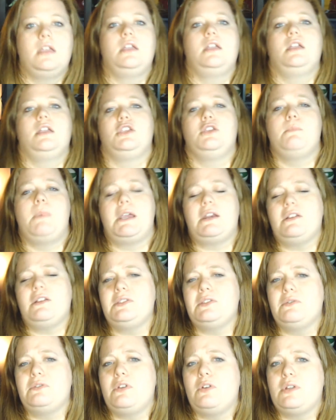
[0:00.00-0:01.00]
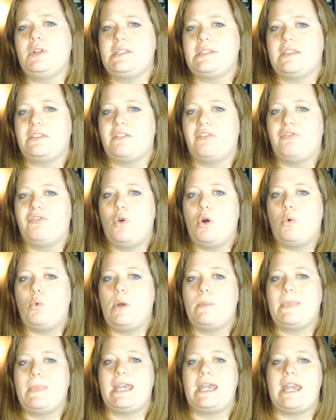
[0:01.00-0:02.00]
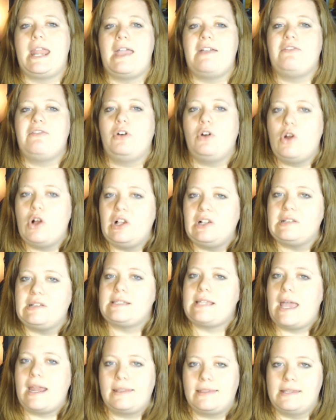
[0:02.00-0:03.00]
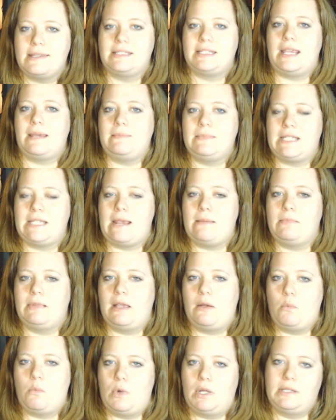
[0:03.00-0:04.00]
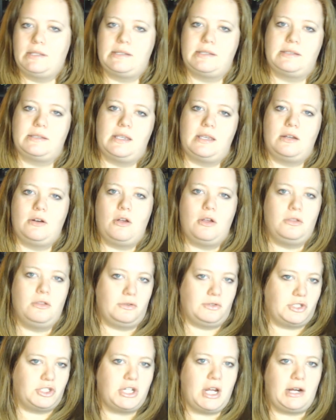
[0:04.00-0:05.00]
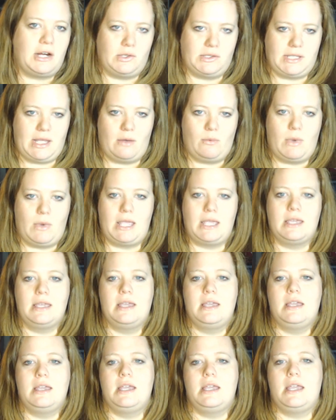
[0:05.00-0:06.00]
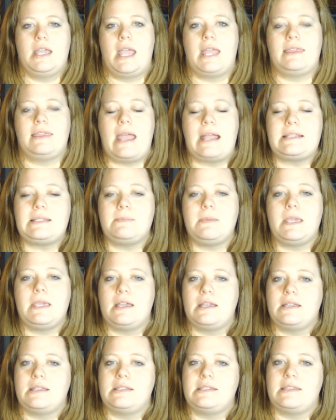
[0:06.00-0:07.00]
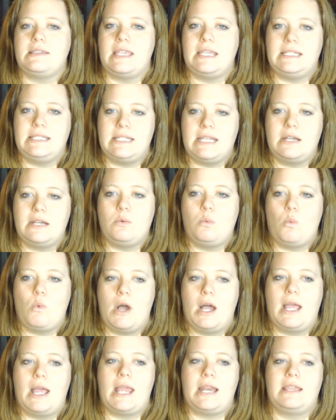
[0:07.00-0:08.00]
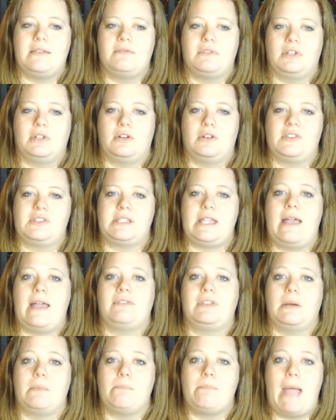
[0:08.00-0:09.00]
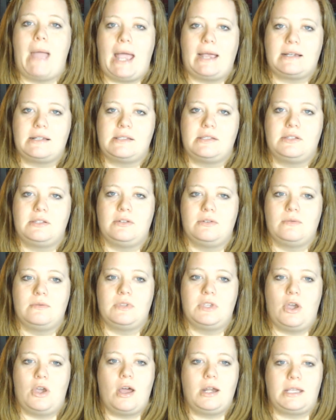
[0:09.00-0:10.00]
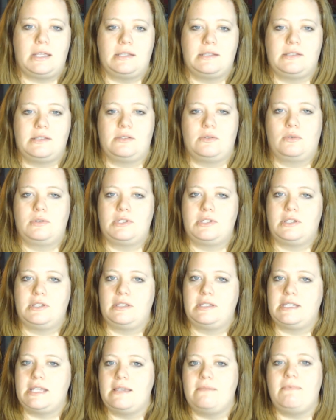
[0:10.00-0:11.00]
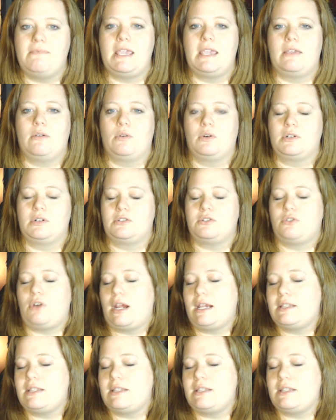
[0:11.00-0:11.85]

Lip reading: You might also notice that the 4 women never all sat at the same table at once, in all those chairs that way. And that's because they didn't want any of the girls to have their backs to the audience or to the TV, or try and